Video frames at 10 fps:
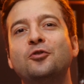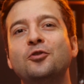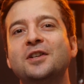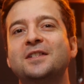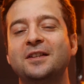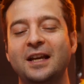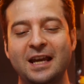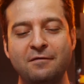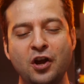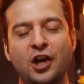rolls is that they
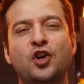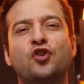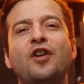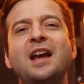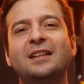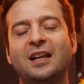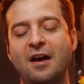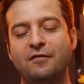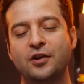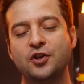give you a great
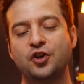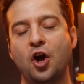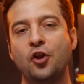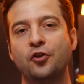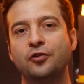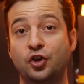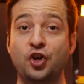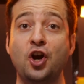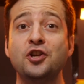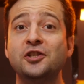leverage on the
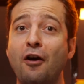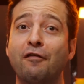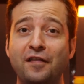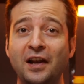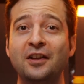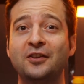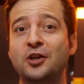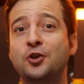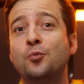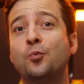choice of filling that
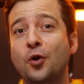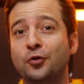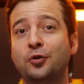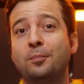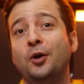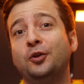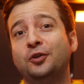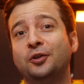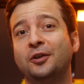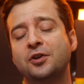you want to put.
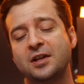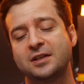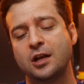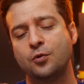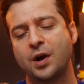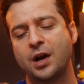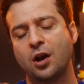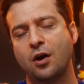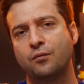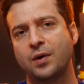So let's say you were in
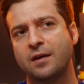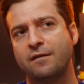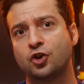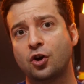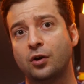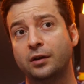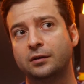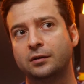love with chocolate